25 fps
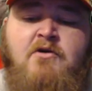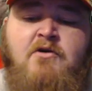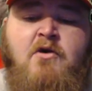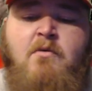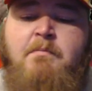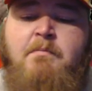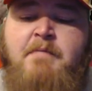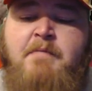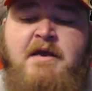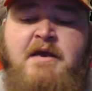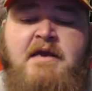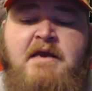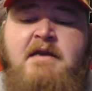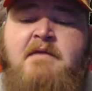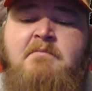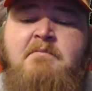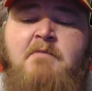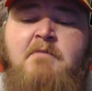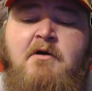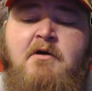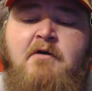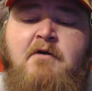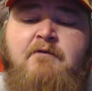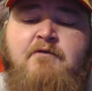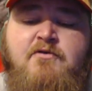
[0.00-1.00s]
beating
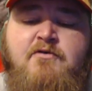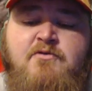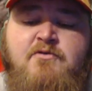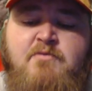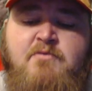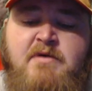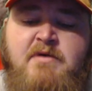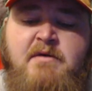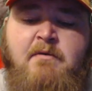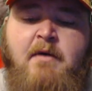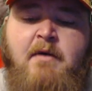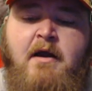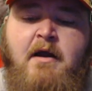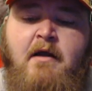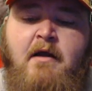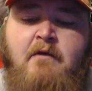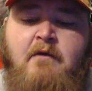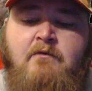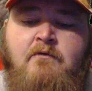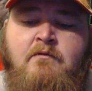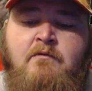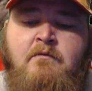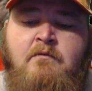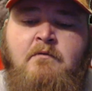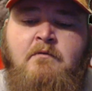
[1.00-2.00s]
him up for 3
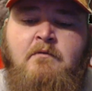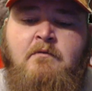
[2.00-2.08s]
rounds.